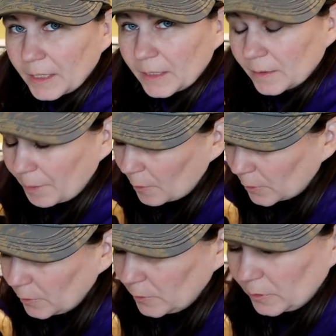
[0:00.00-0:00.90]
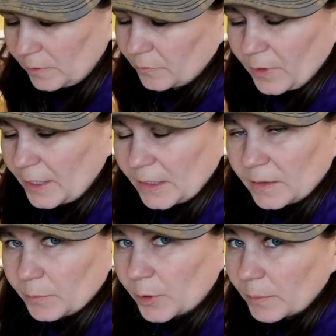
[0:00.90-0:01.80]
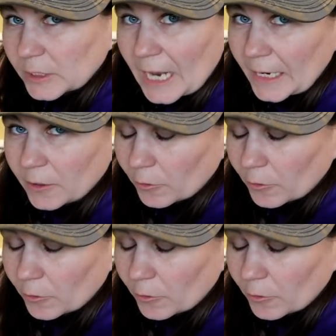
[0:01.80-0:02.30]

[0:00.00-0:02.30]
baking powder. You can find it in pretty much any